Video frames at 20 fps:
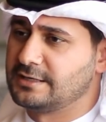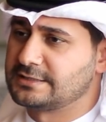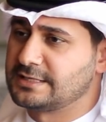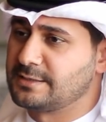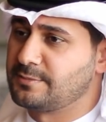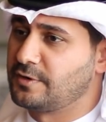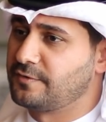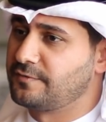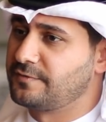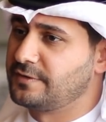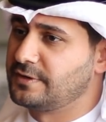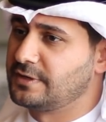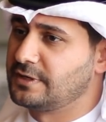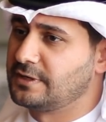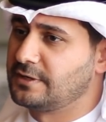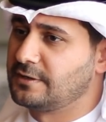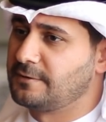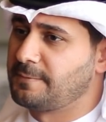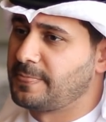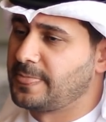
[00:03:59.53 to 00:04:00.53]
some of
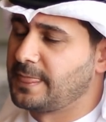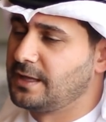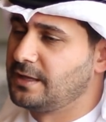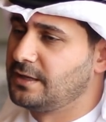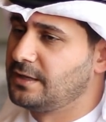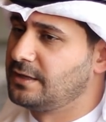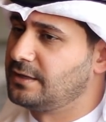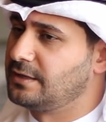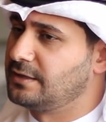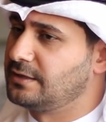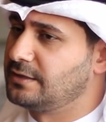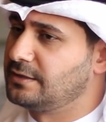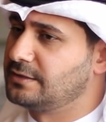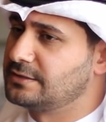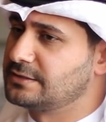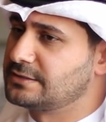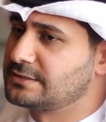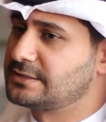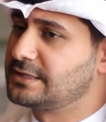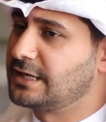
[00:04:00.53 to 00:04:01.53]
the
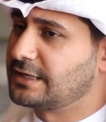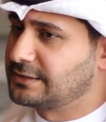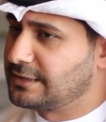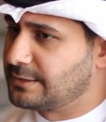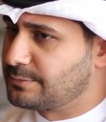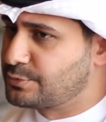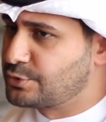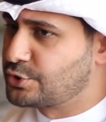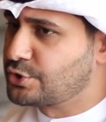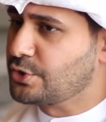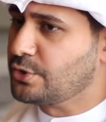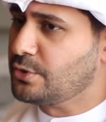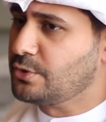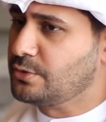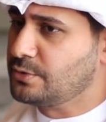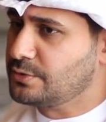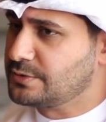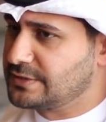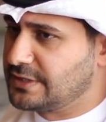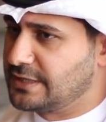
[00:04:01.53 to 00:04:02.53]
startup
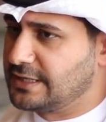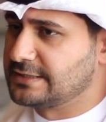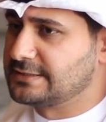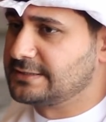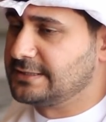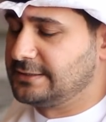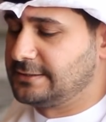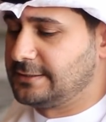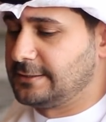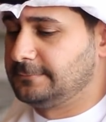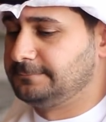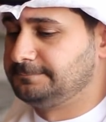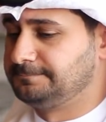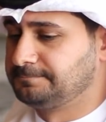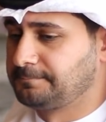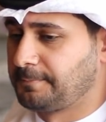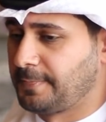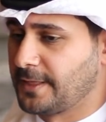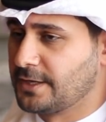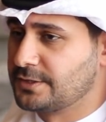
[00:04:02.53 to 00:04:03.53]
shows and etc.
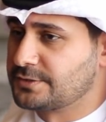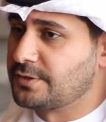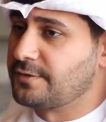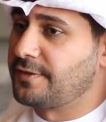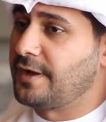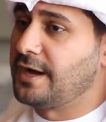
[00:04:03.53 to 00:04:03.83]
So